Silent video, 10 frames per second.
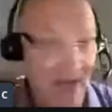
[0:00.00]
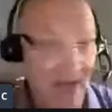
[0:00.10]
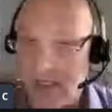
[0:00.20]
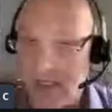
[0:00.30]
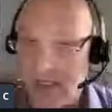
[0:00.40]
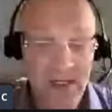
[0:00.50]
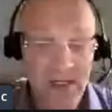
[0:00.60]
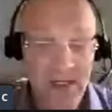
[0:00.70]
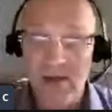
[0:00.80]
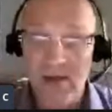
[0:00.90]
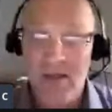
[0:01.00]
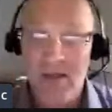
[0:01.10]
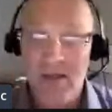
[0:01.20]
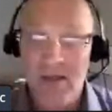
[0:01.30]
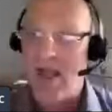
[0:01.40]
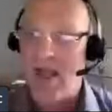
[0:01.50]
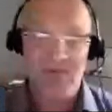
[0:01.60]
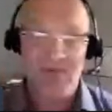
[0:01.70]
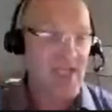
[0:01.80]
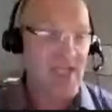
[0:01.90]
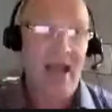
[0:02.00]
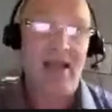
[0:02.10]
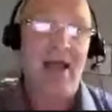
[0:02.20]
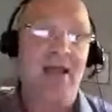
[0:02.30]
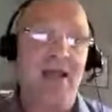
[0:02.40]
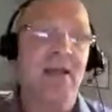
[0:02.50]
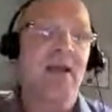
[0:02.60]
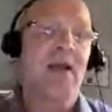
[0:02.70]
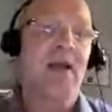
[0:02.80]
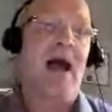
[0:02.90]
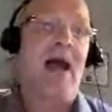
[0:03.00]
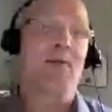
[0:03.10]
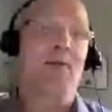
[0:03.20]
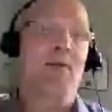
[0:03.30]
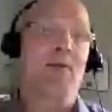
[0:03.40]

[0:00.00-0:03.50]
in here. So everything's highlighted. I'm going to